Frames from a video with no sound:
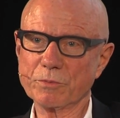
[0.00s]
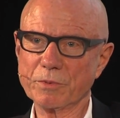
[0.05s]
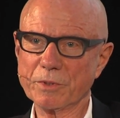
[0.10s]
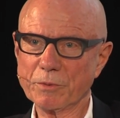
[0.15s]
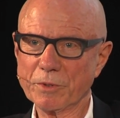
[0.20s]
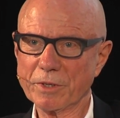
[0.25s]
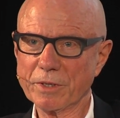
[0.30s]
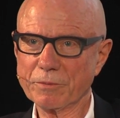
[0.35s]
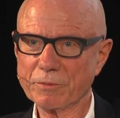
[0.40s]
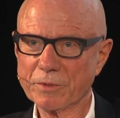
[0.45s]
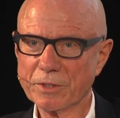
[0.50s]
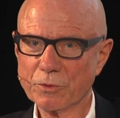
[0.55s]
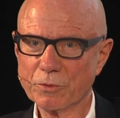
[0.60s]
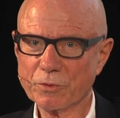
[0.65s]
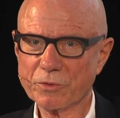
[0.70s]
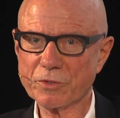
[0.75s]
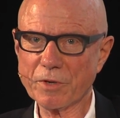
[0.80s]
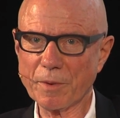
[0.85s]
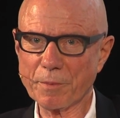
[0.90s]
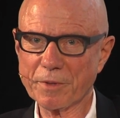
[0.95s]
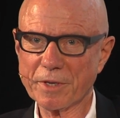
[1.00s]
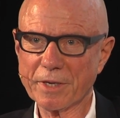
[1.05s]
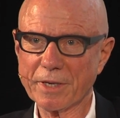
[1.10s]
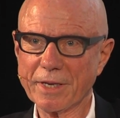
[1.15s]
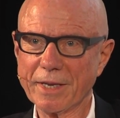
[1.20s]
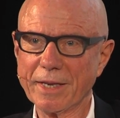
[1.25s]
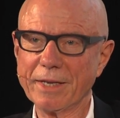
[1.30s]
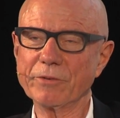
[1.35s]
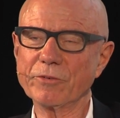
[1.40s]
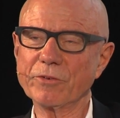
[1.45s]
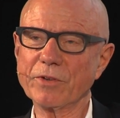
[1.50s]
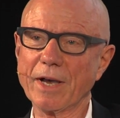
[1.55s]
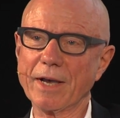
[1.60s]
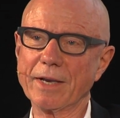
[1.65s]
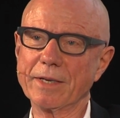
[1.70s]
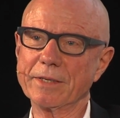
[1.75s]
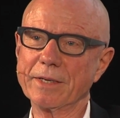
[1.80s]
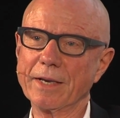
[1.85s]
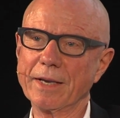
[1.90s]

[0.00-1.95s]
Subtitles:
We do something inside.